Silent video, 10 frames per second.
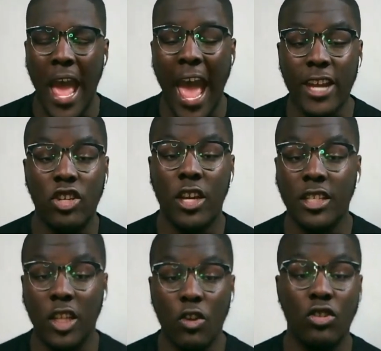As she
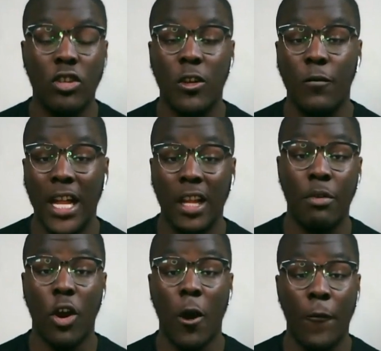continues to
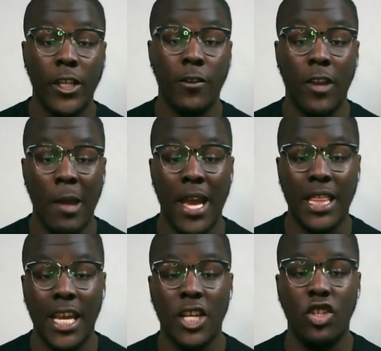develop her offensive game, I
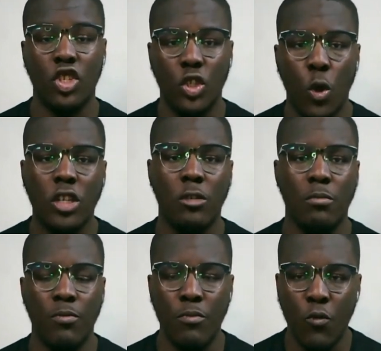think she's going to
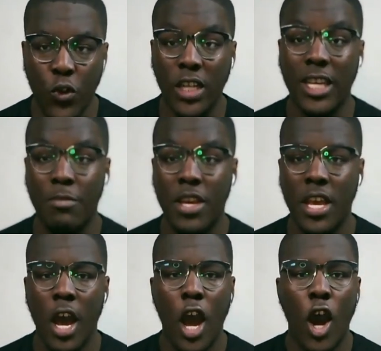really
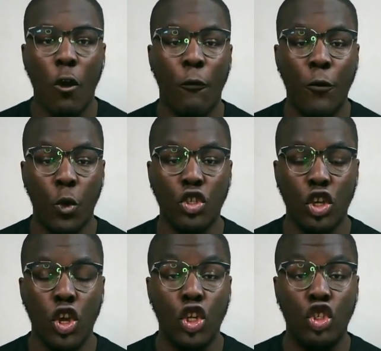be a
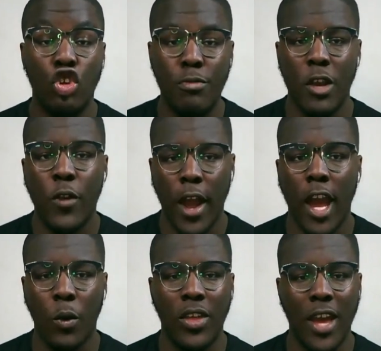force to be
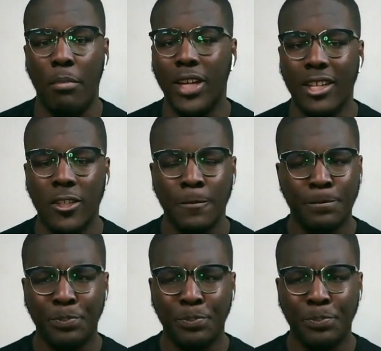reckoned with. And plus,